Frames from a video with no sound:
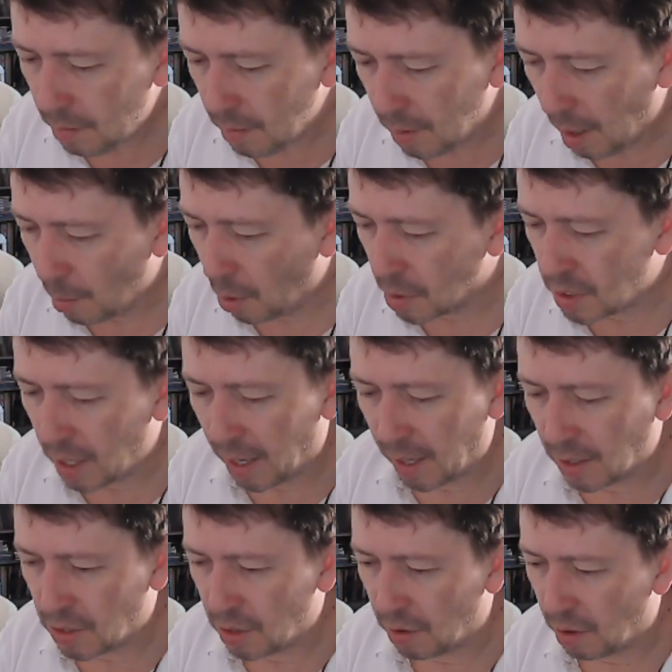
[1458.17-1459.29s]
I'm not selling
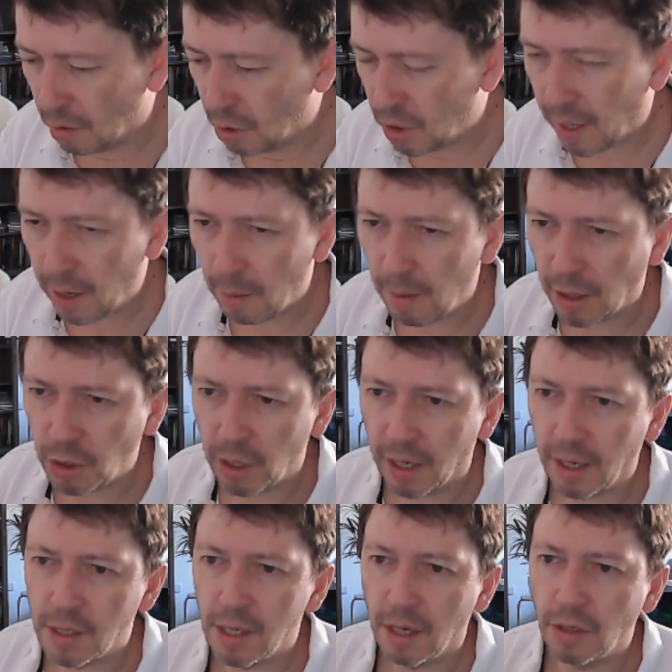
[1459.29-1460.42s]
it to you. Shadow magic,
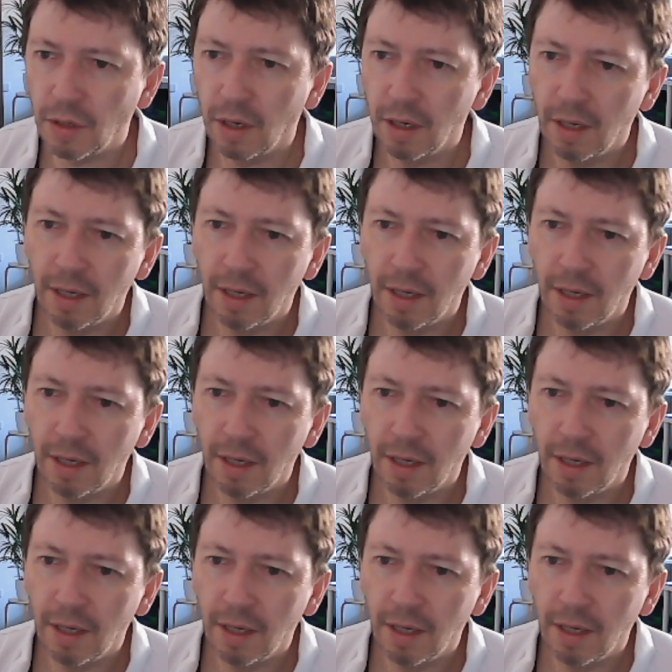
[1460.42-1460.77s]
etc.